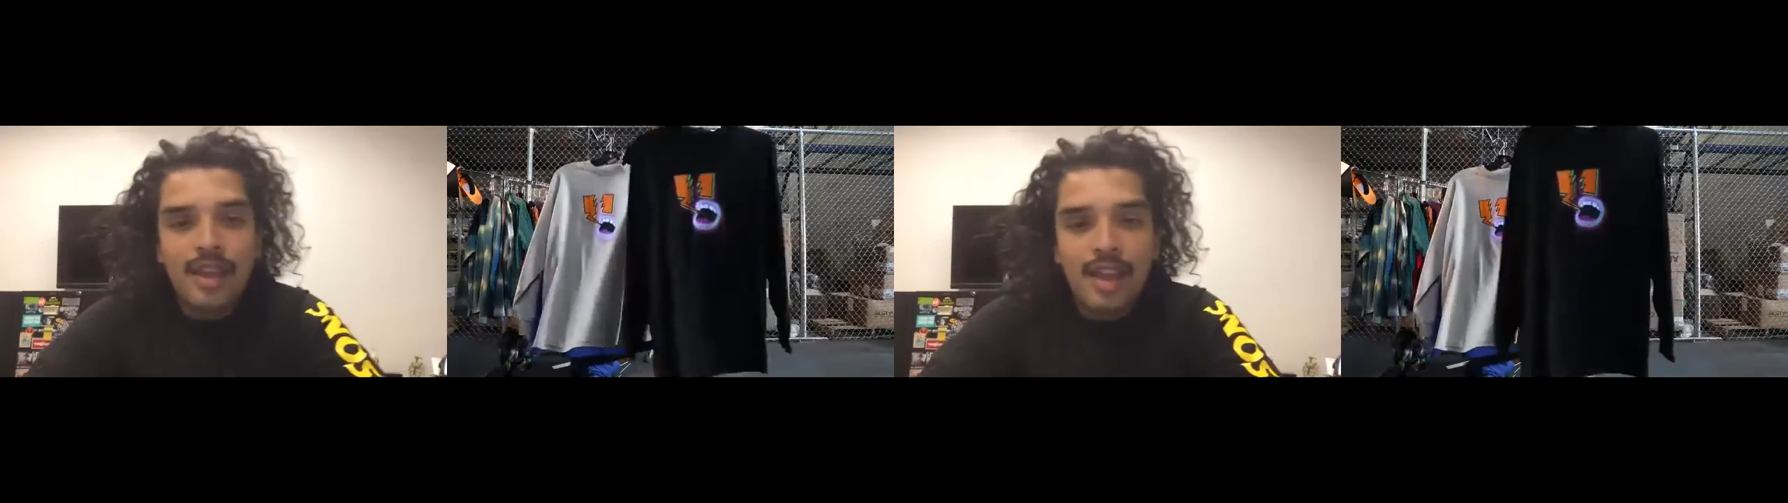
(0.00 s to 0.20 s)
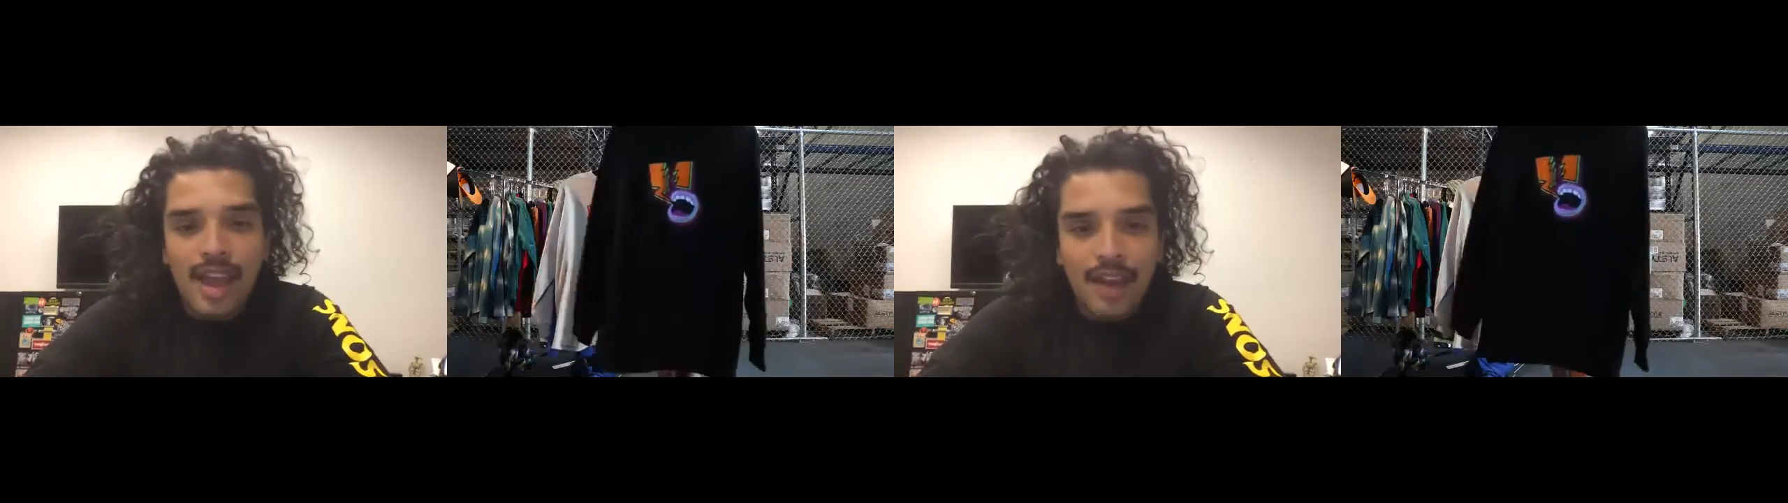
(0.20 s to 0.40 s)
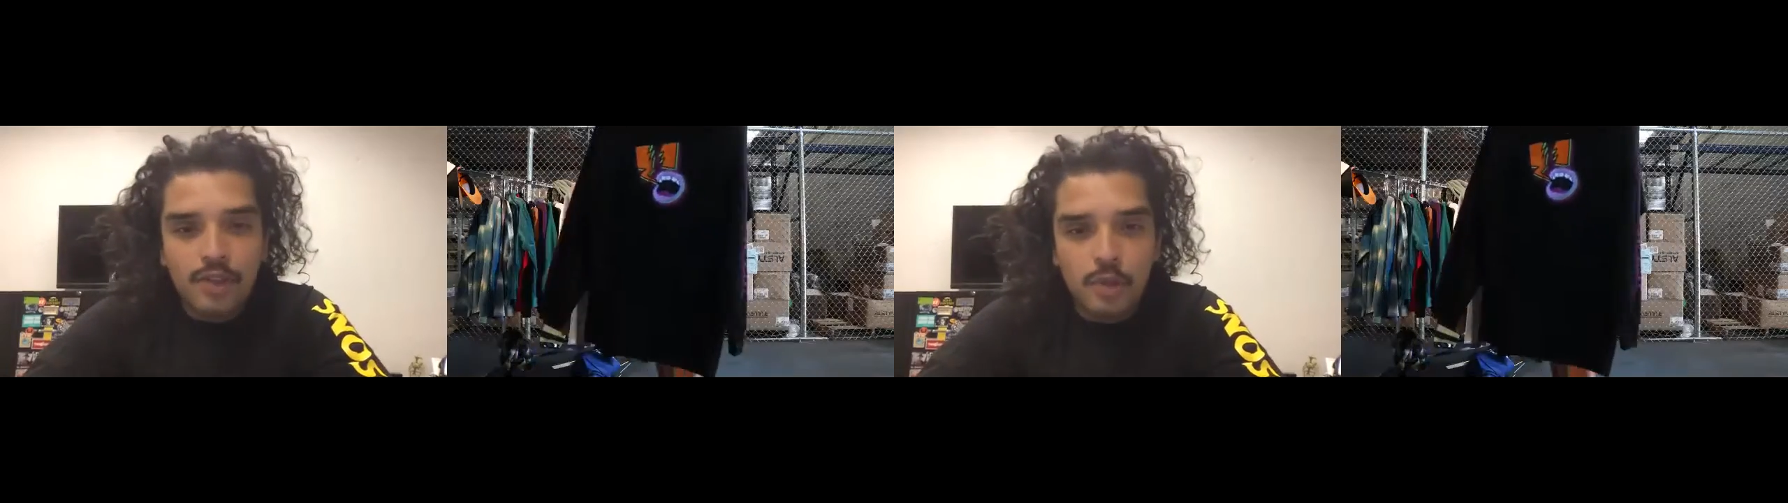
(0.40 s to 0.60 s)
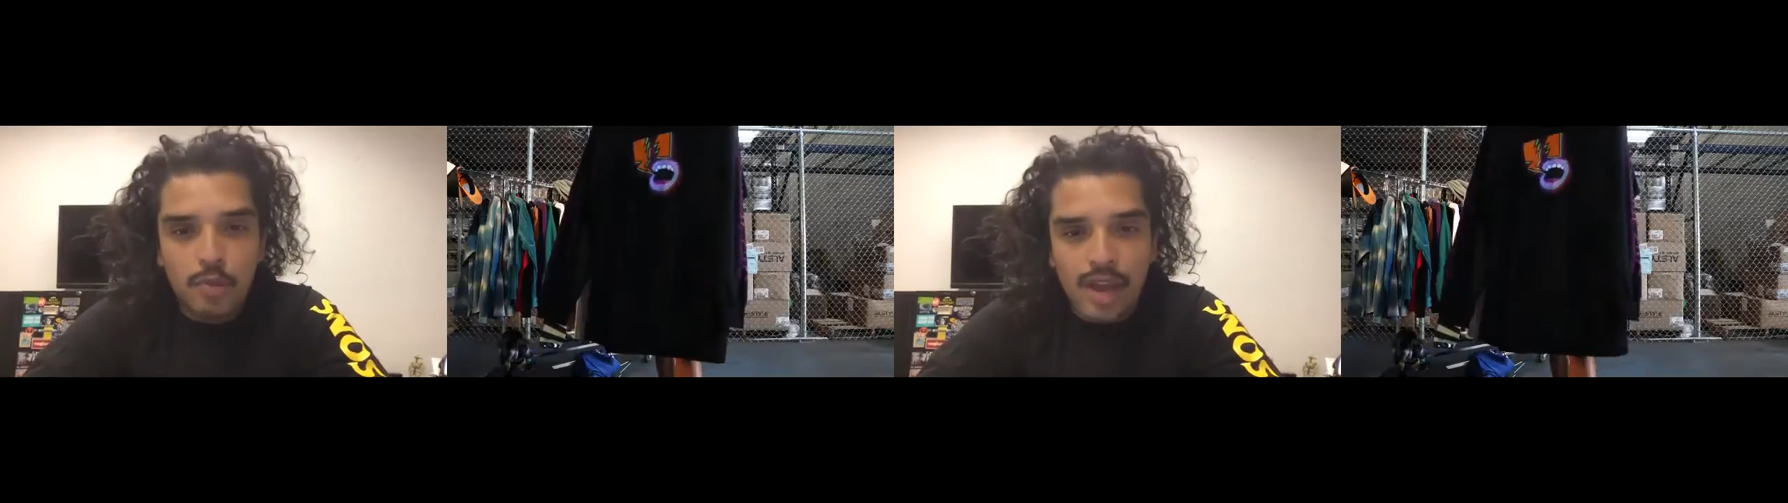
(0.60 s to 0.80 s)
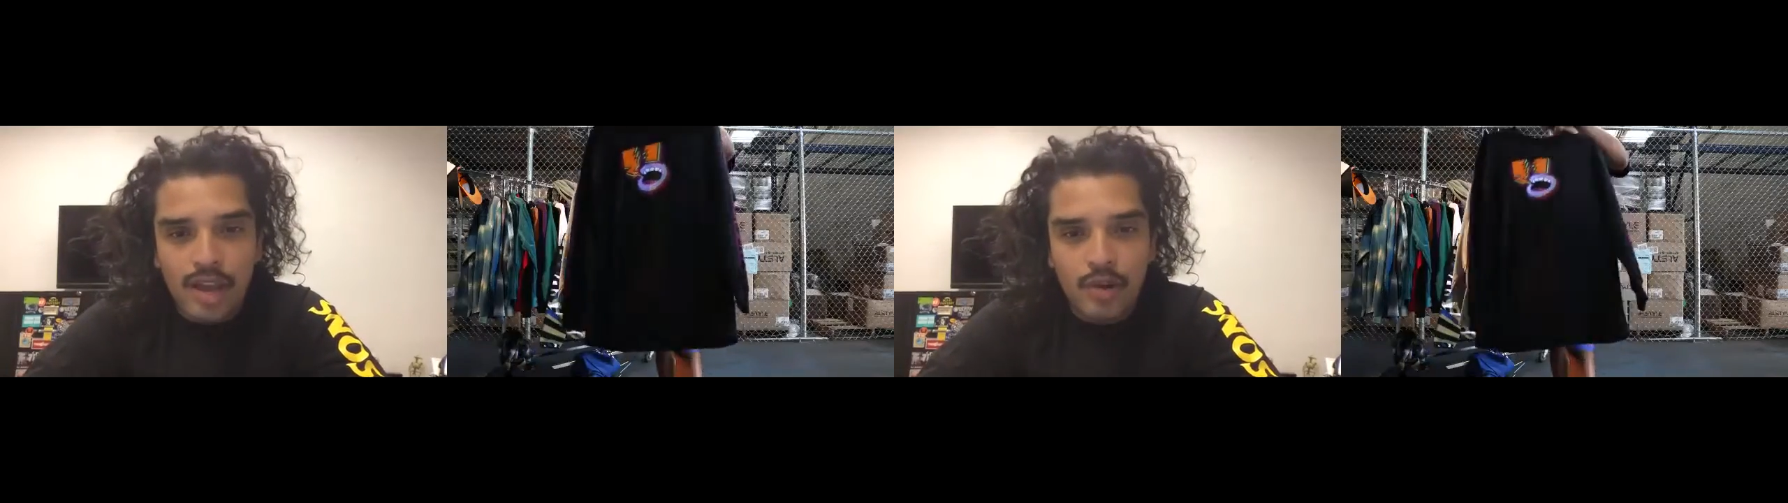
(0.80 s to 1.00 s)
half tone
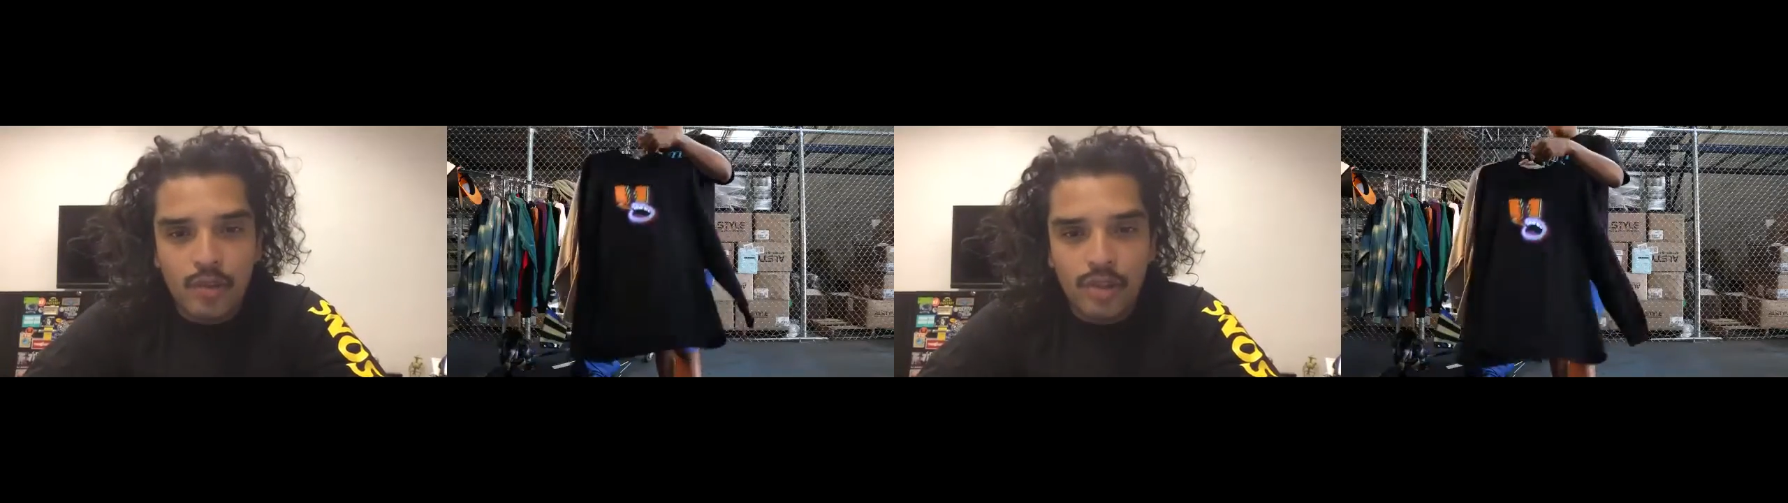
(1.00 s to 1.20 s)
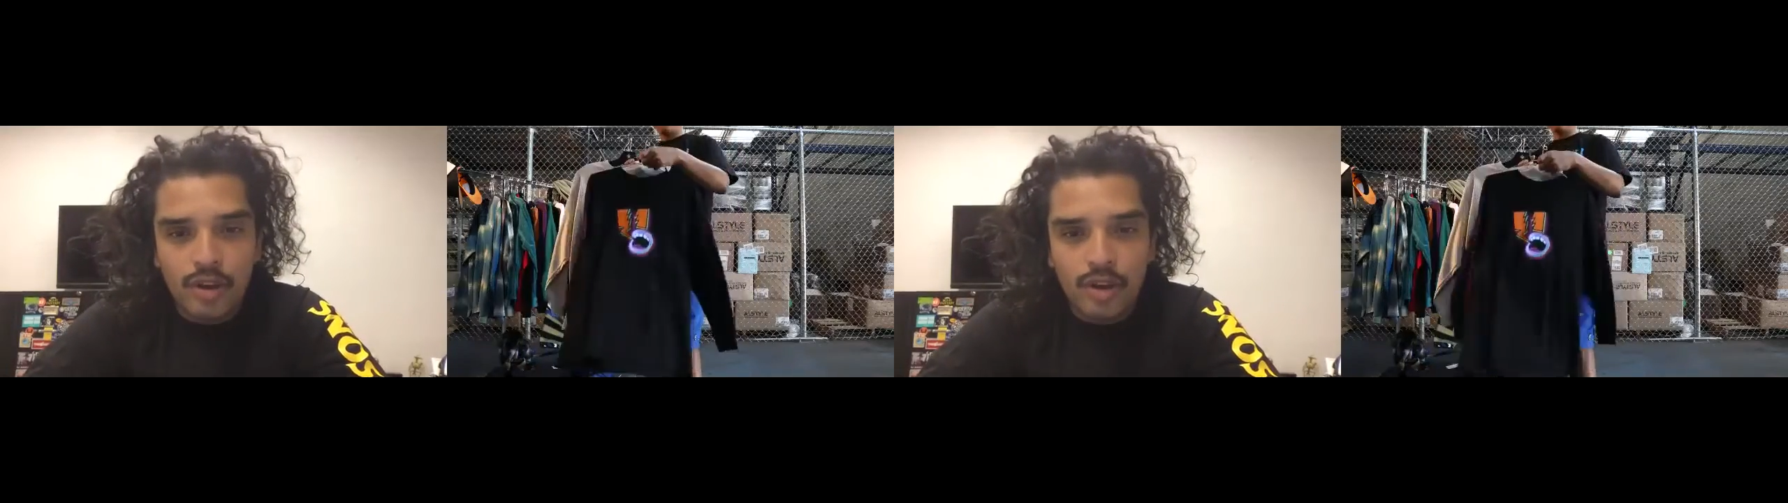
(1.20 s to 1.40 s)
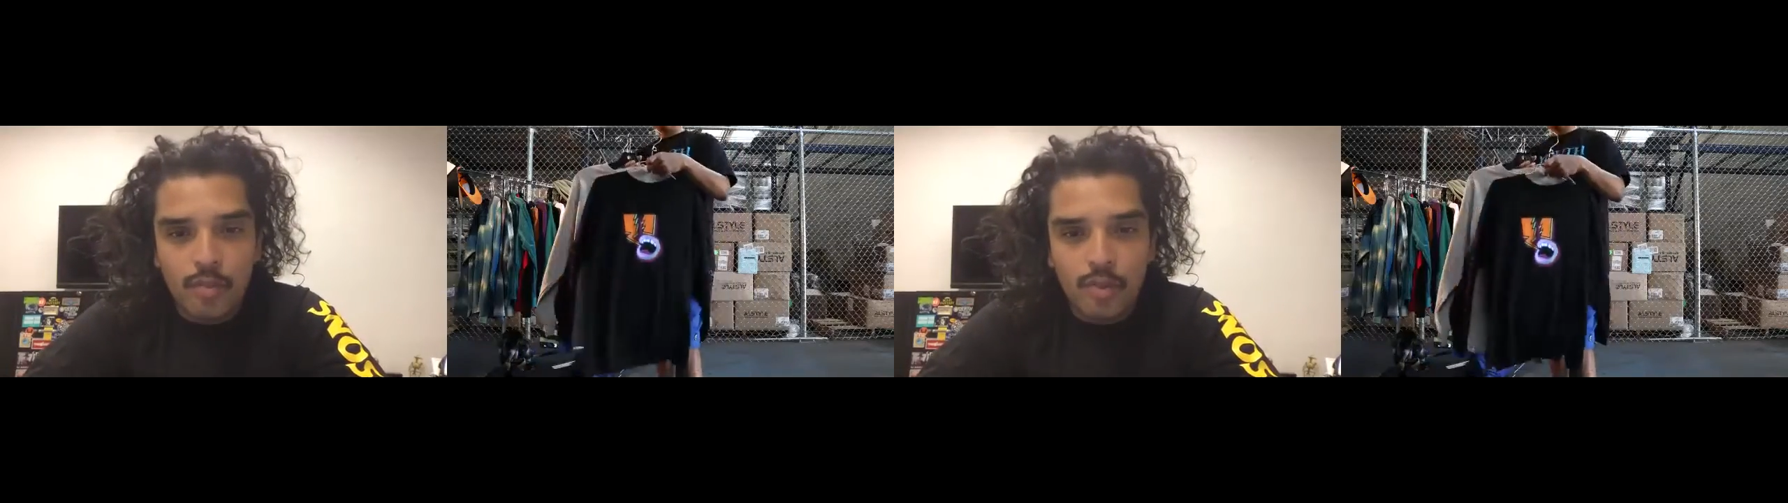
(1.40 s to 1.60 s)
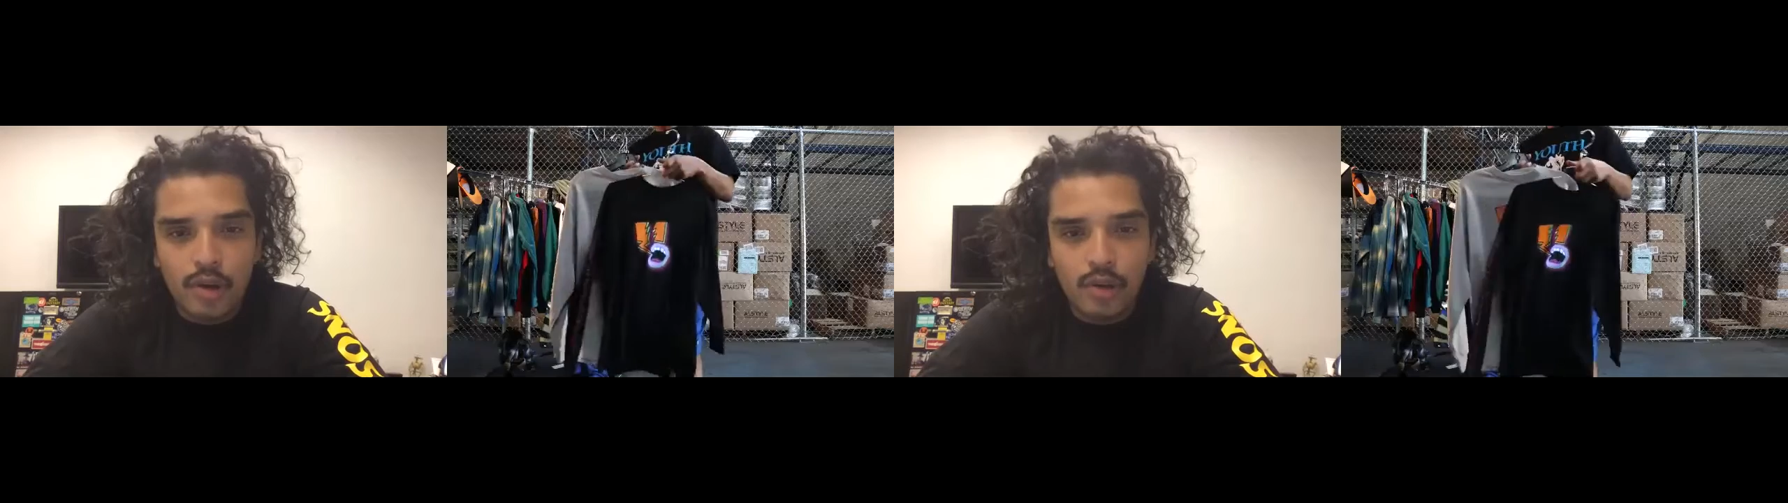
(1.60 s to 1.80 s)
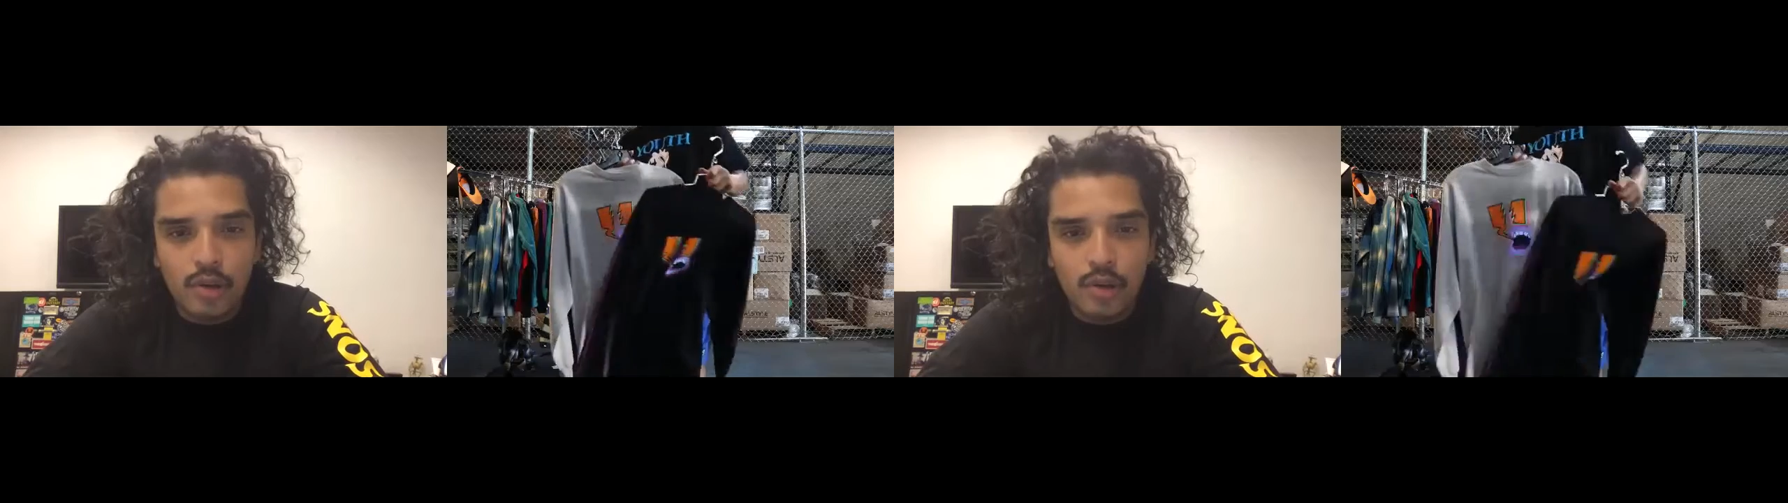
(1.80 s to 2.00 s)
pattern with our bar
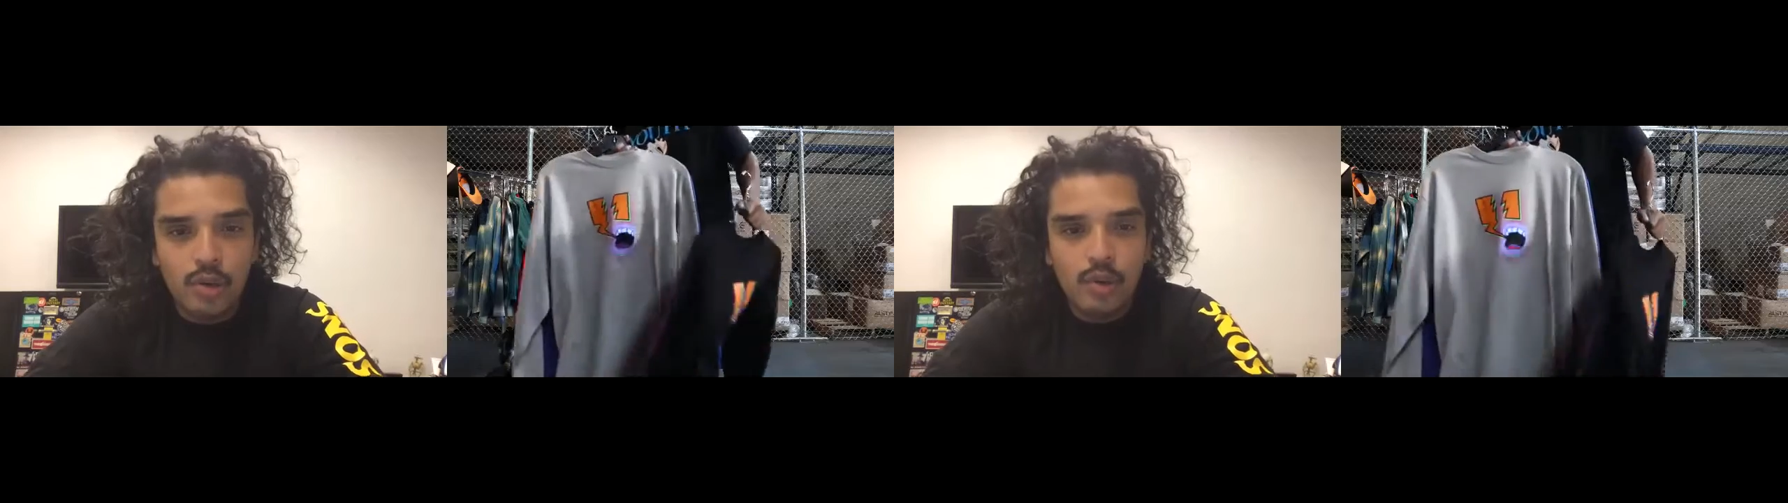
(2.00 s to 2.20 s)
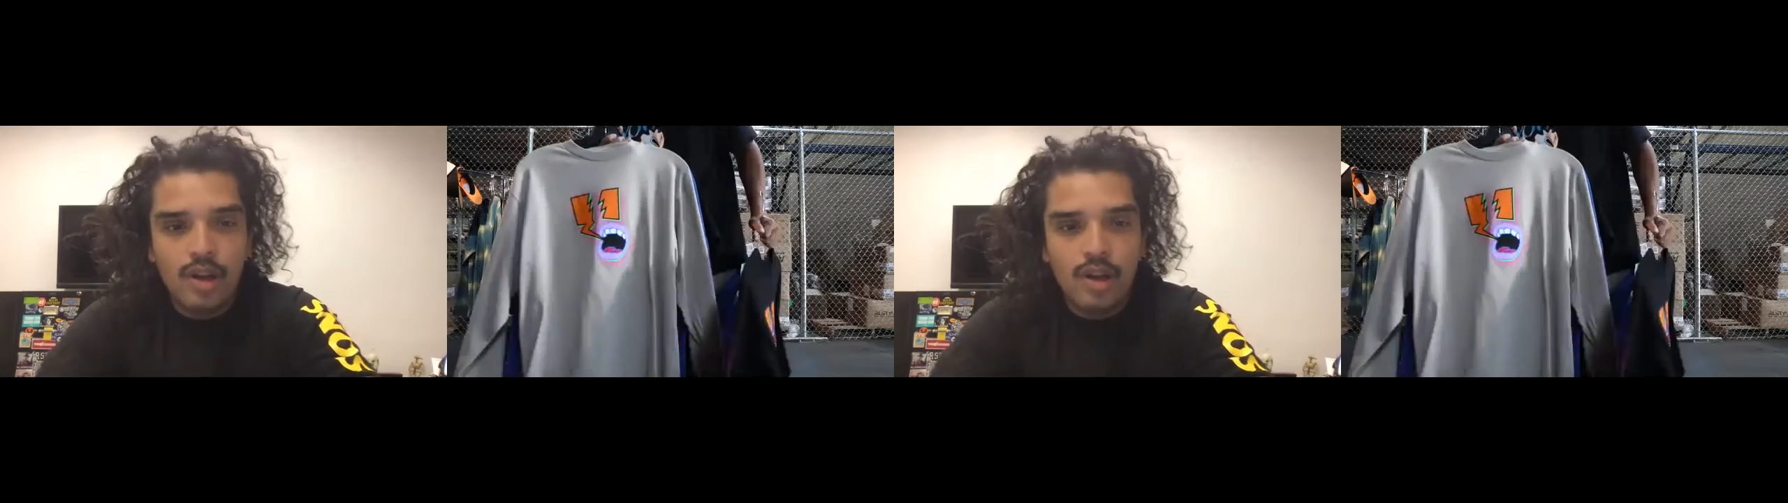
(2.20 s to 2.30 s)
logo